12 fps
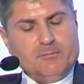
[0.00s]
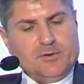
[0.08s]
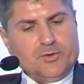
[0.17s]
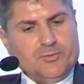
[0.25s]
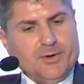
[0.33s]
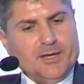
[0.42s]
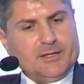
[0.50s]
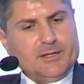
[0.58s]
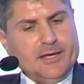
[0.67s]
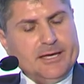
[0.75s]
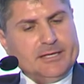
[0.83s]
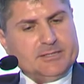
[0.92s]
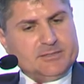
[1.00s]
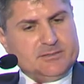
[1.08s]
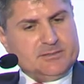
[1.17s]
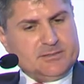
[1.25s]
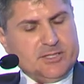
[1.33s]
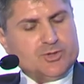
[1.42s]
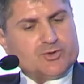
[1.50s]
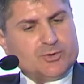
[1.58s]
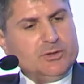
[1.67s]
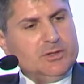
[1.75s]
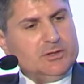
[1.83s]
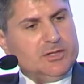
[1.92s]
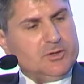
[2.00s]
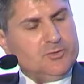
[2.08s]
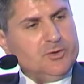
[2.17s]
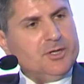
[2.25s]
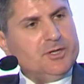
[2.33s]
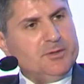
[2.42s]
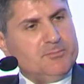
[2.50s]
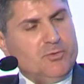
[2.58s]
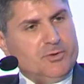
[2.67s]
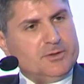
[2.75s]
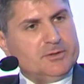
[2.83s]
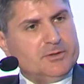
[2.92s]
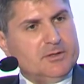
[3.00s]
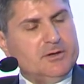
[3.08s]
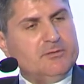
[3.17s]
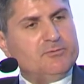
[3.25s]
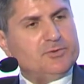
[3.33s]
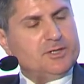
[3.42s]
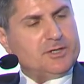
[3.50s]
create a central liquidity point for the